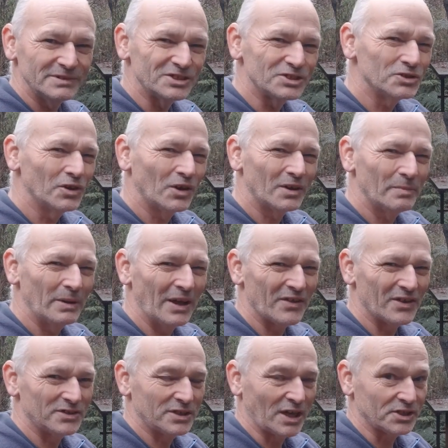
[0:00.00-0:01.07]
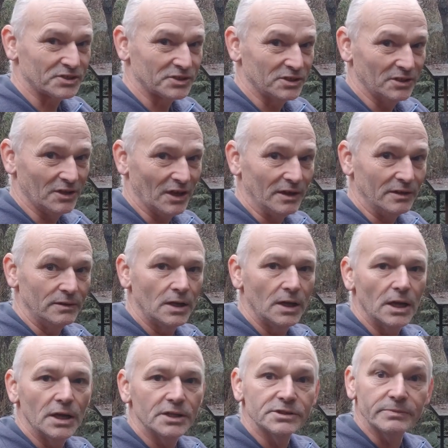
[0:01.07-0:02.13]
It's not about the Dusky though,
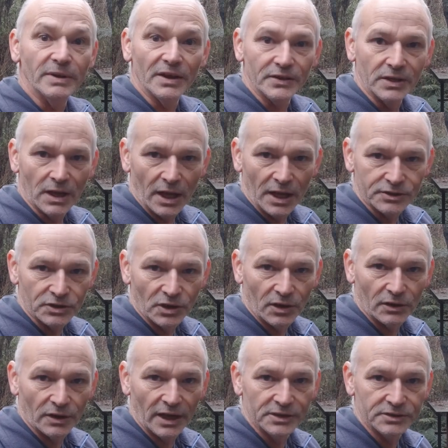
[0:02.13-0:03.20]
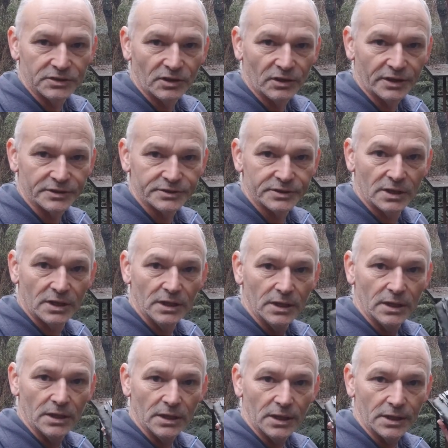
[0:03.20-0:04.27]
it's about the Agile Antechinus.
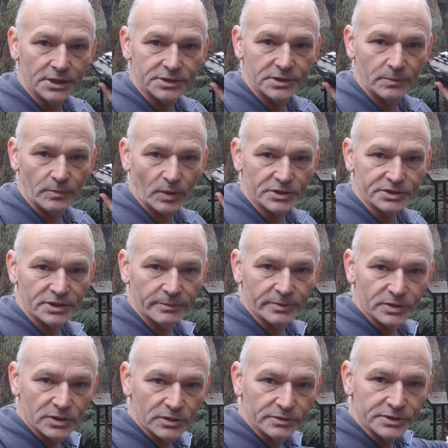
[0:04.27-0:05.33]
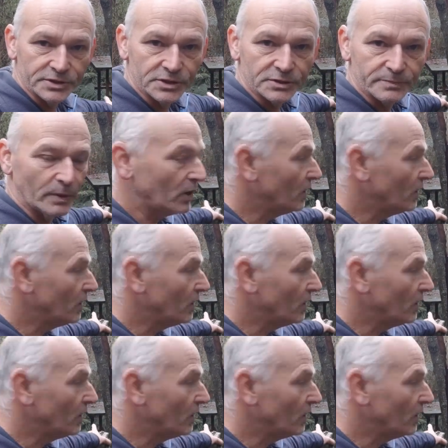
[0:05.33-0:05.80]
Now, nesting box number 2 is just